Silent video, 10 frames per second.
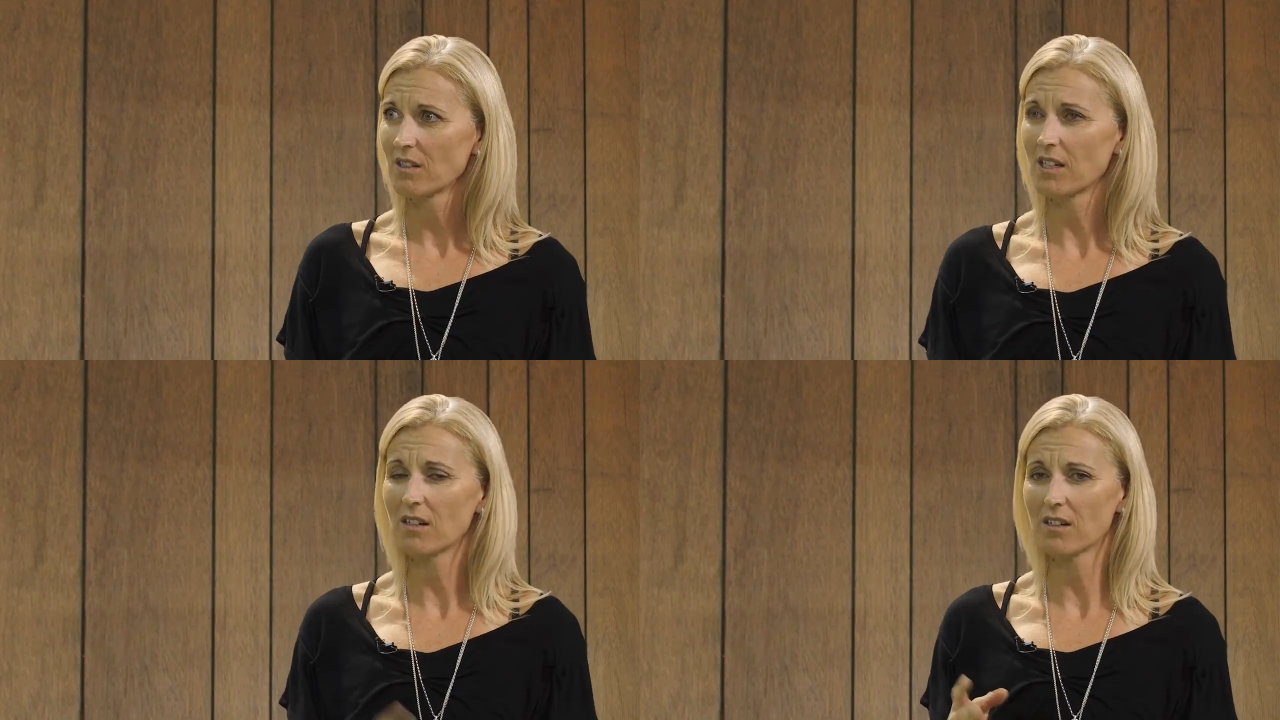
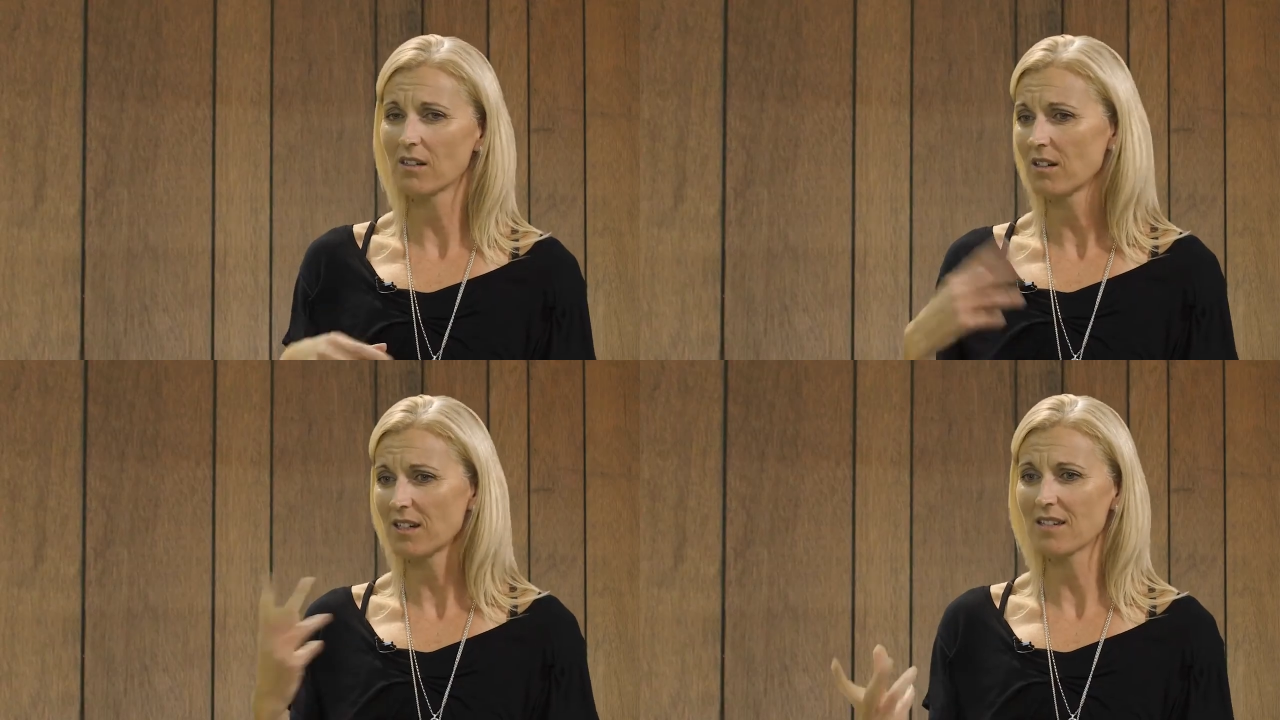And
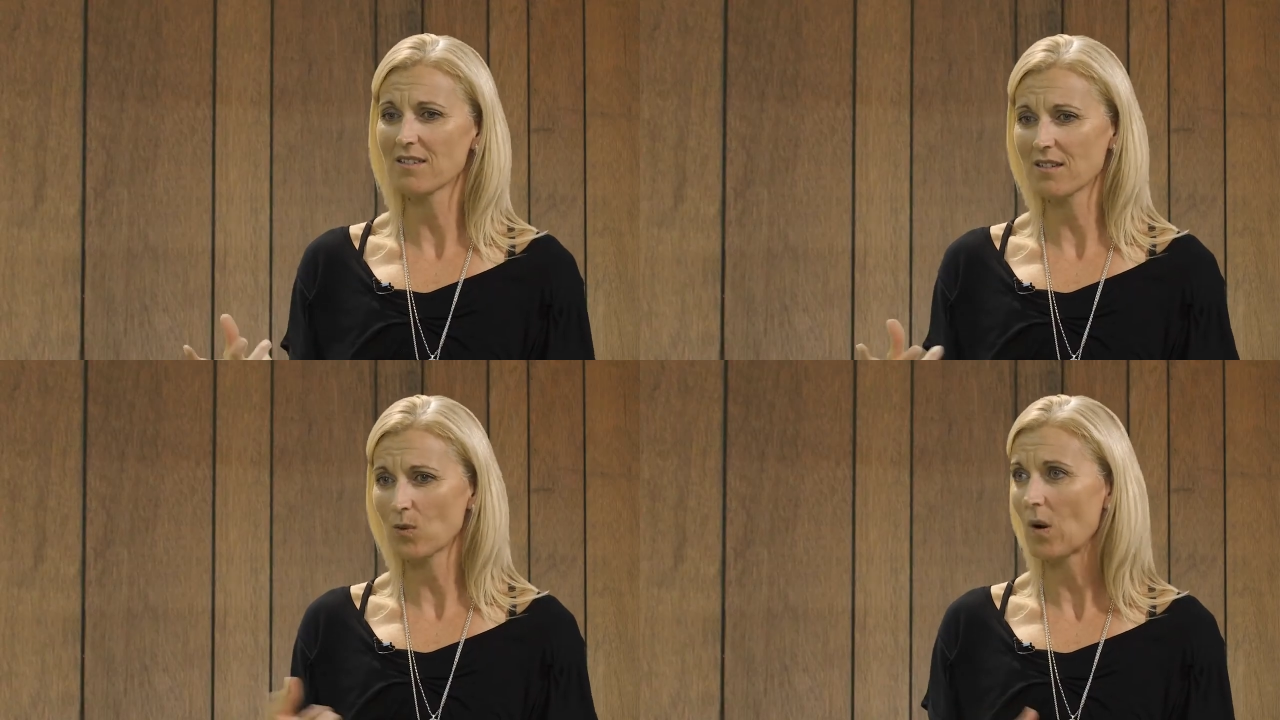I
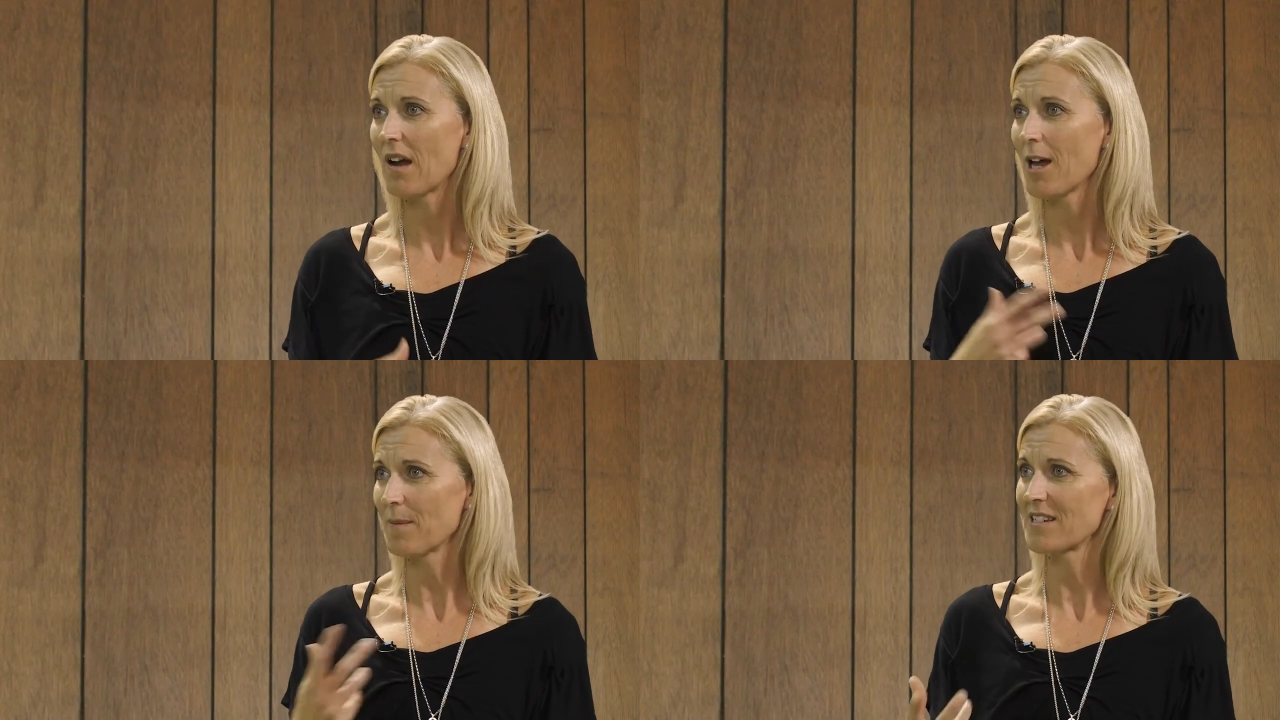guess in a way
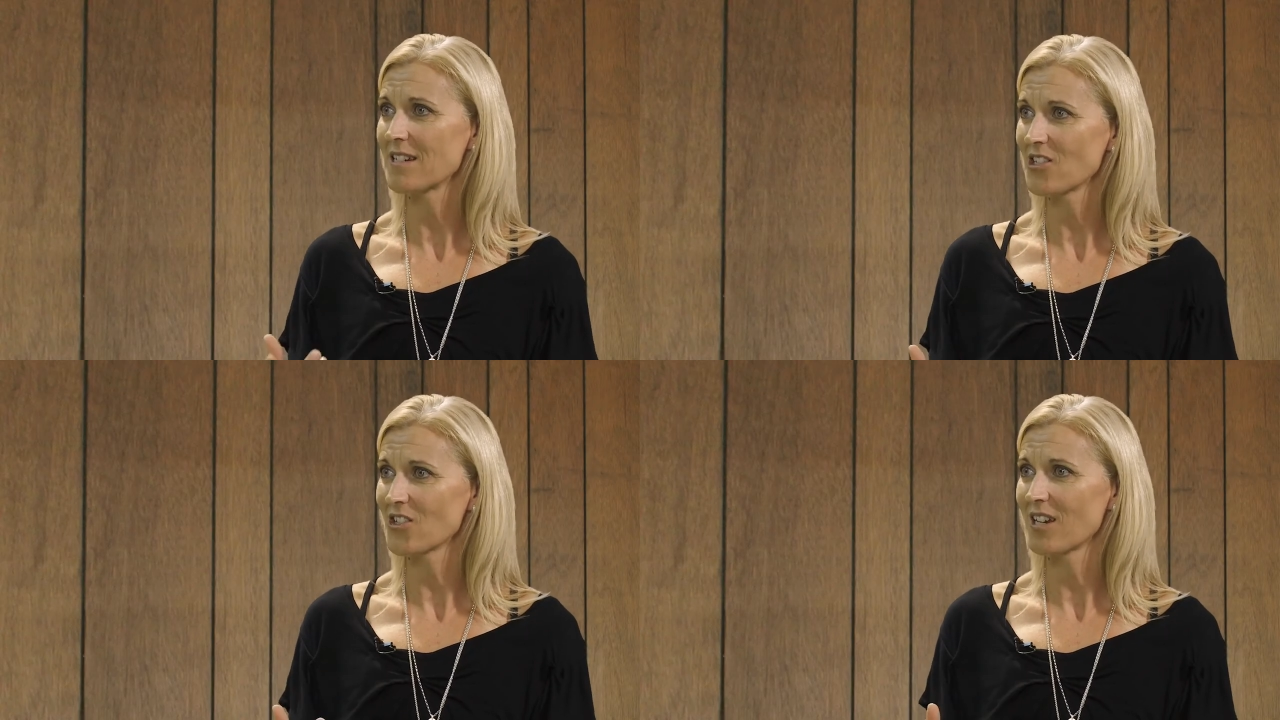I am a
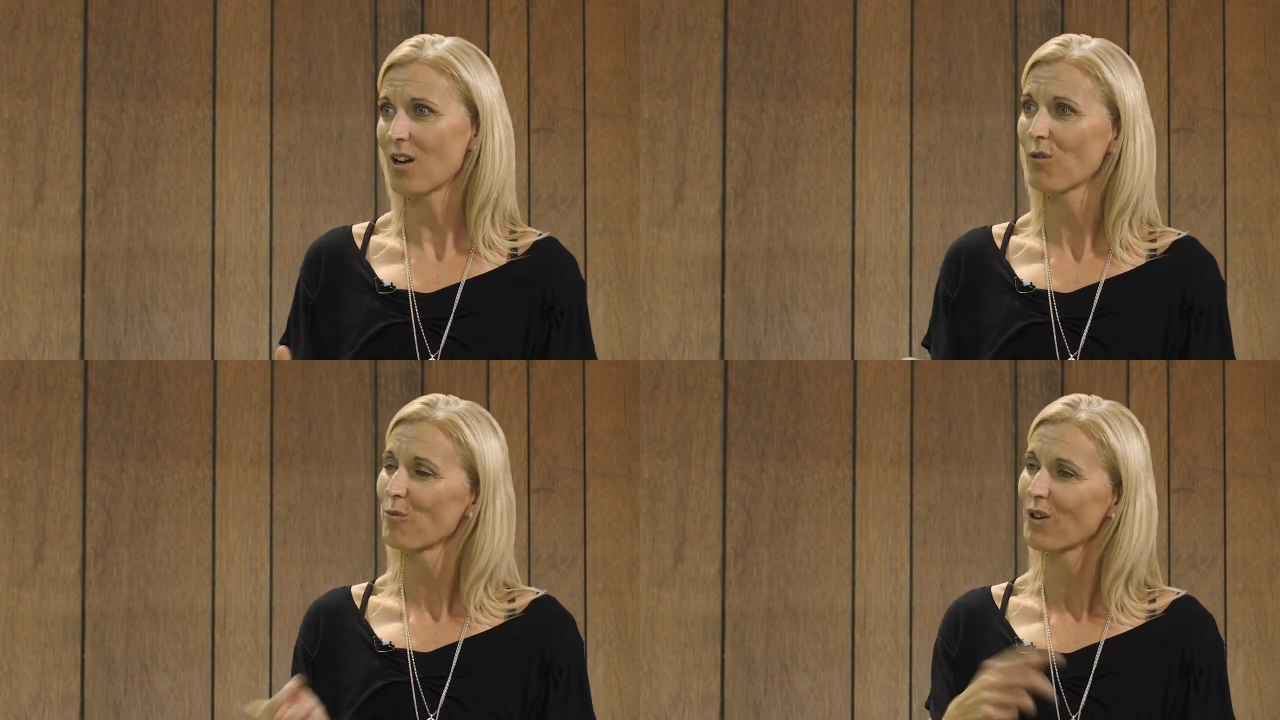teacher
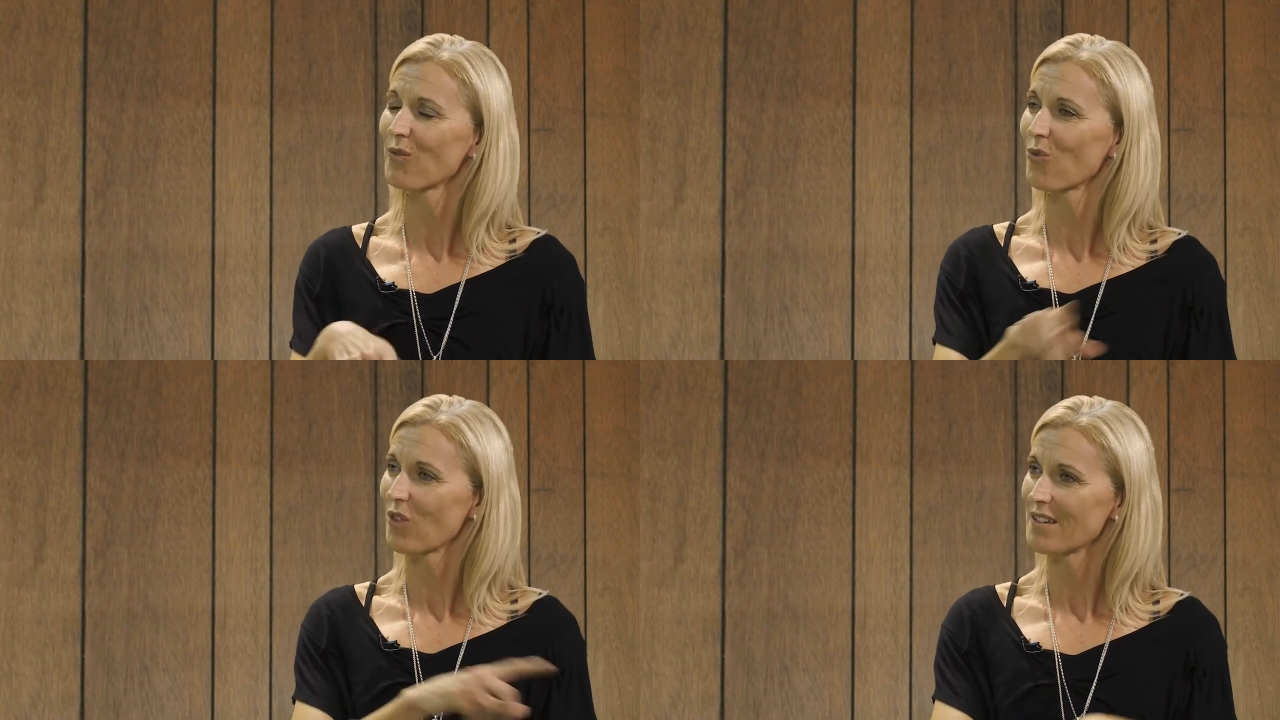now, a bit
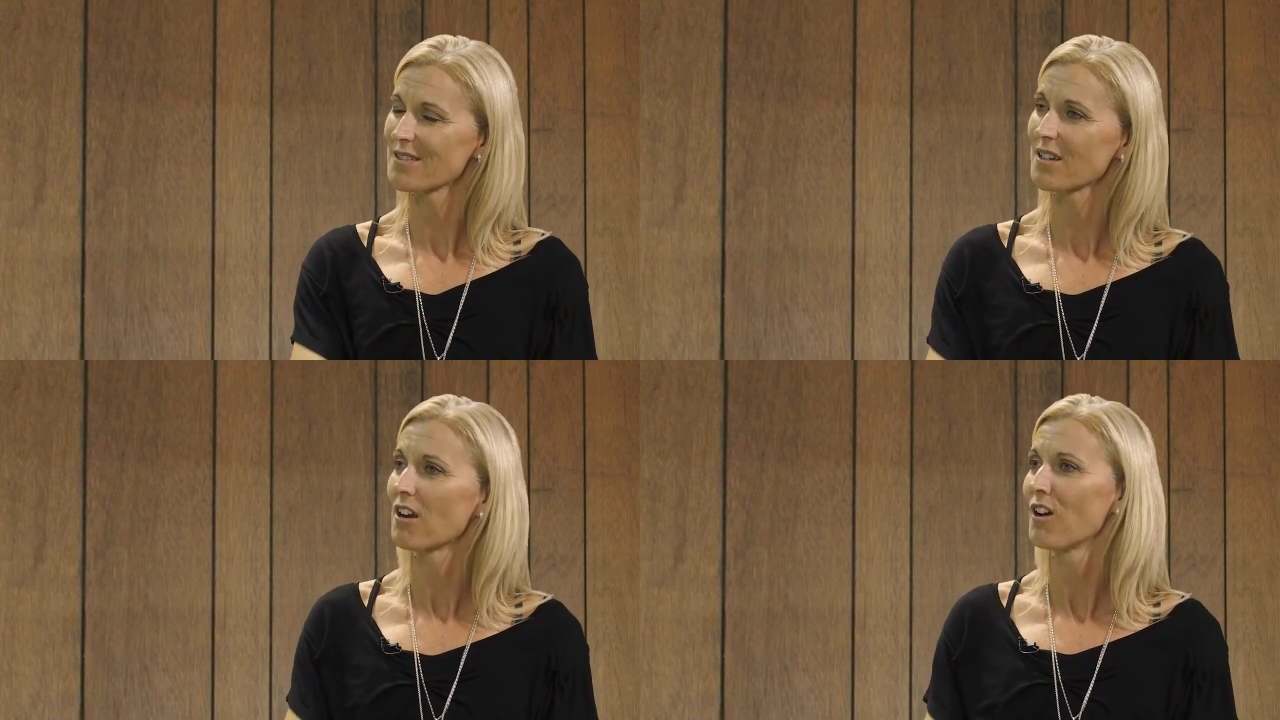of
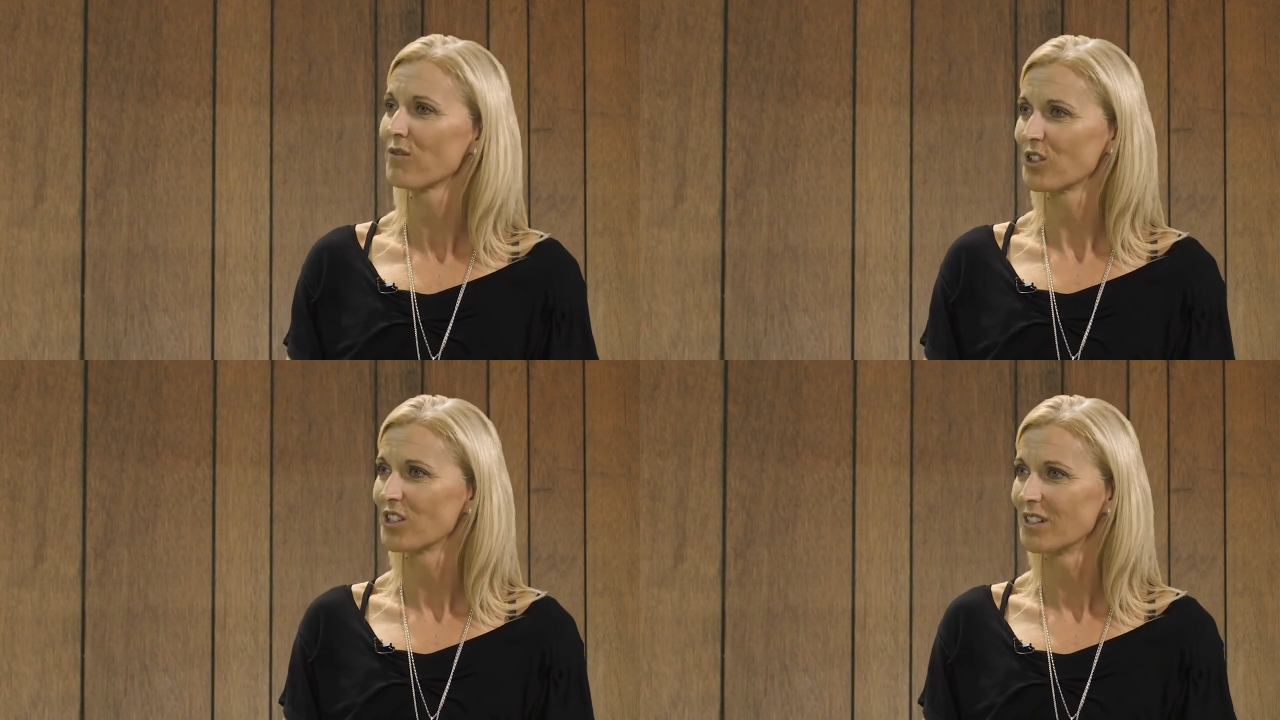things that I've
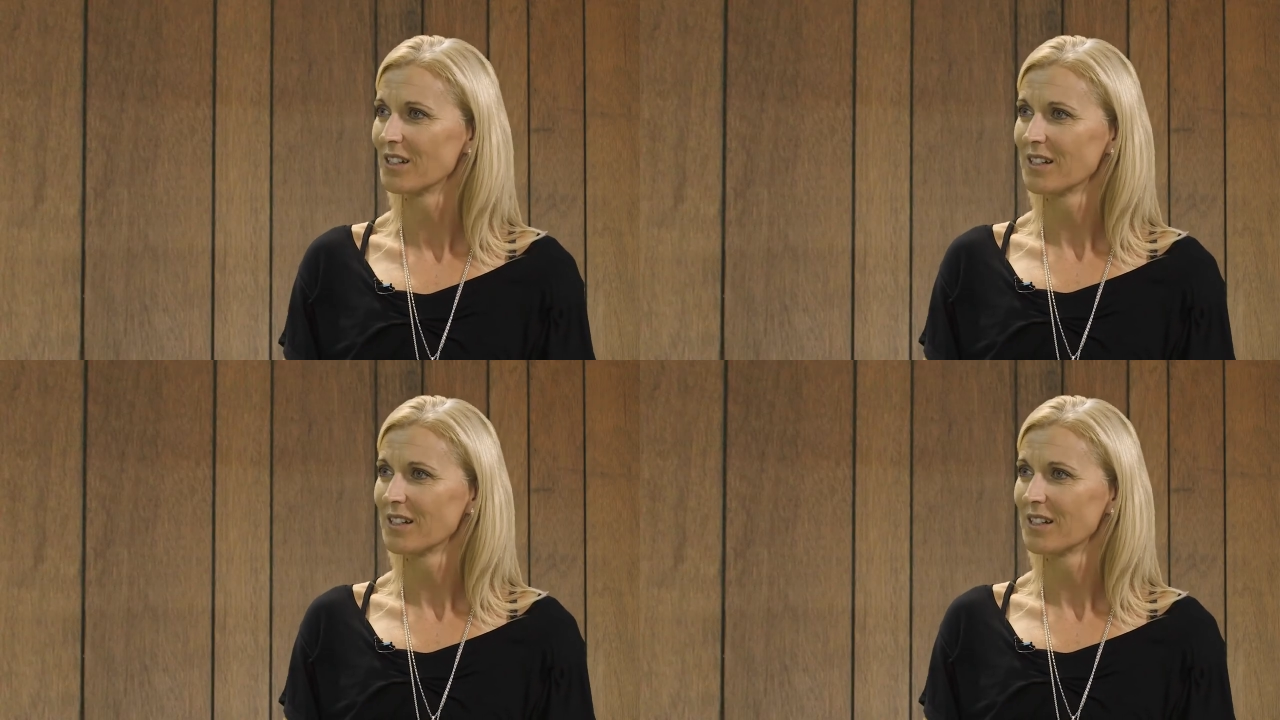learnt